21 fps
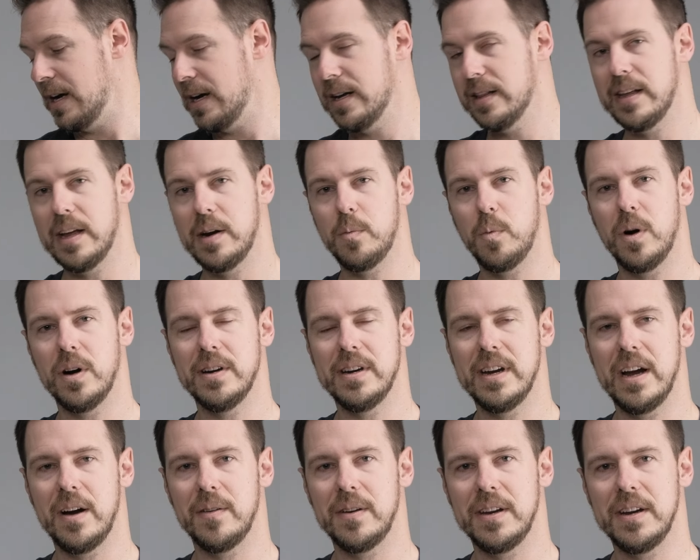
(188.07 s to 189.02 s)
and then one
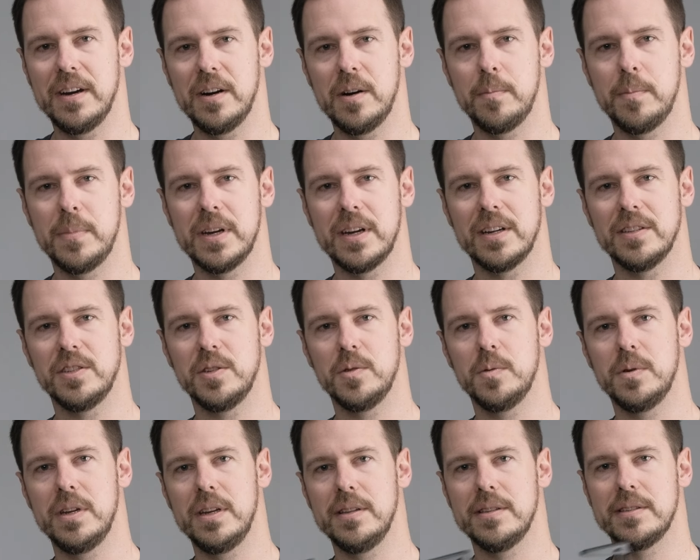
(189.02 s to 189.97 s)
down here, because you
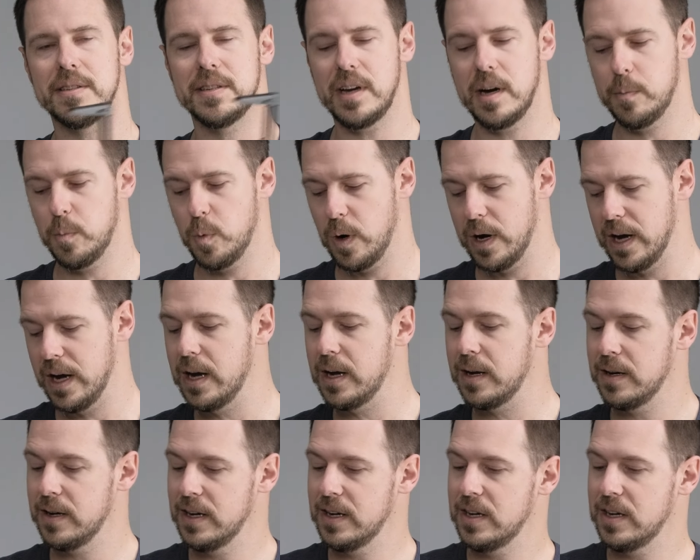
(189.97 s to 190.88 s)
need some way